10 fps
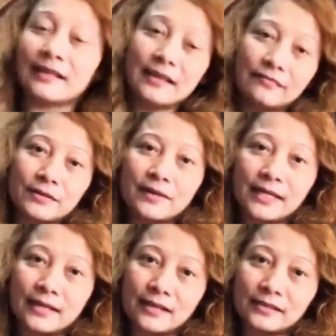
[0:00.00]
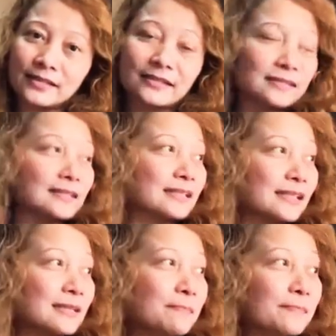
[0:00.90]
Everybody else is
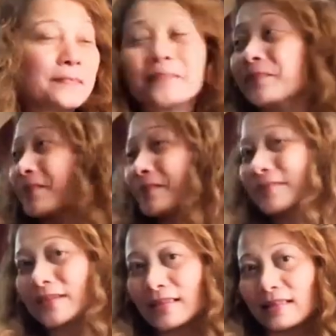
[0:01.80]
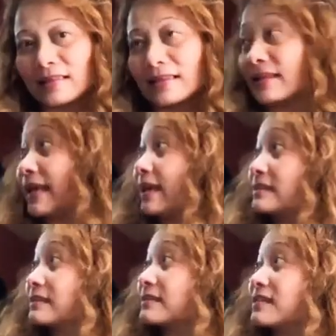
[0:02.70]
asleep. The
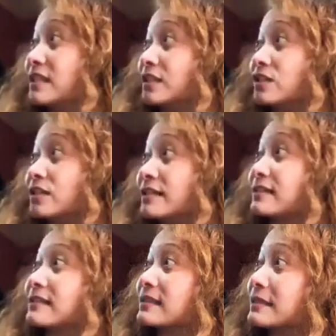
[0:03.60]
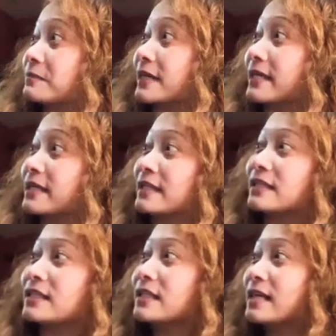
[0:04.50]
cat, Ninja, is asleep right
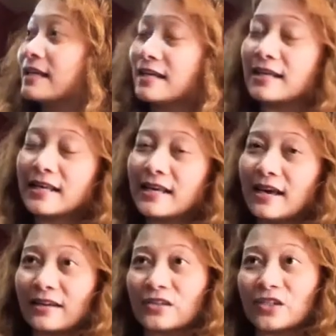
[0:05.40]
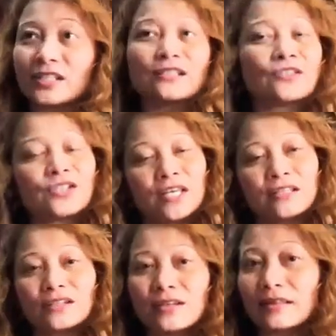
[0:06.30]
here. I just
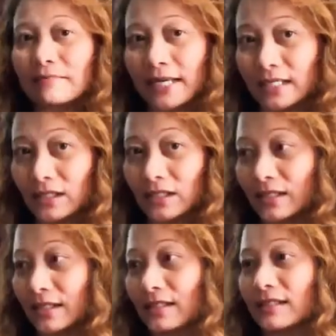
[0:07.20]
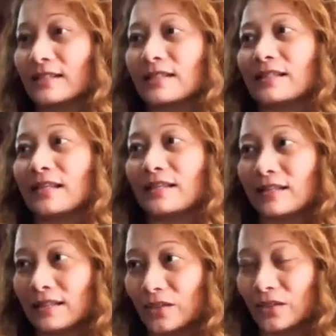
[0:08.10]
changed the bed sheets
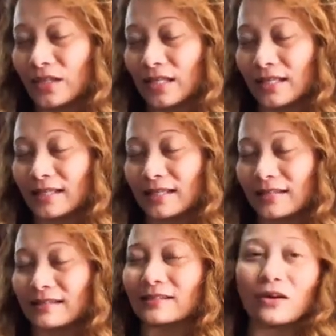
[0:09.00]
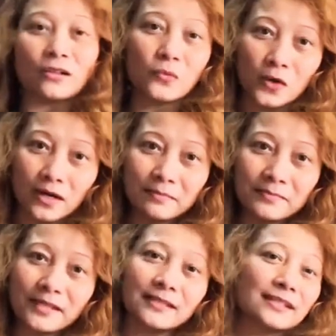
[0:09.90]
and it's all
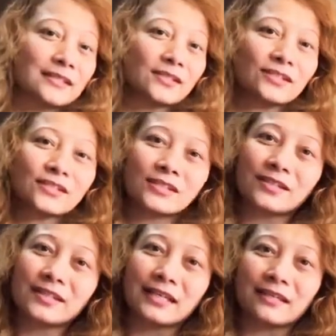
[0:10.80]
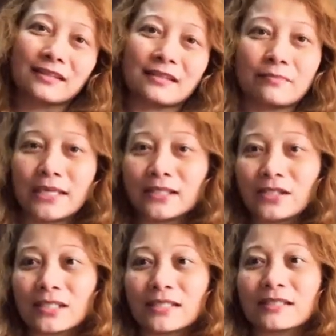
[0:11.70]
warm because I just took out the bed
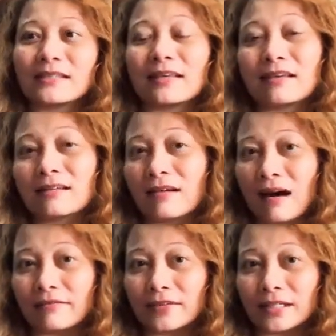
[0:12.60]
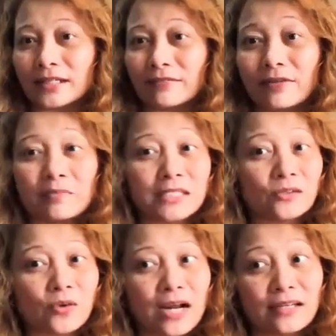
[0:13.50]
sheets and comforter from the
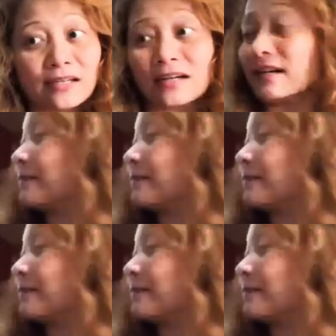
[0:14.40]
dryer.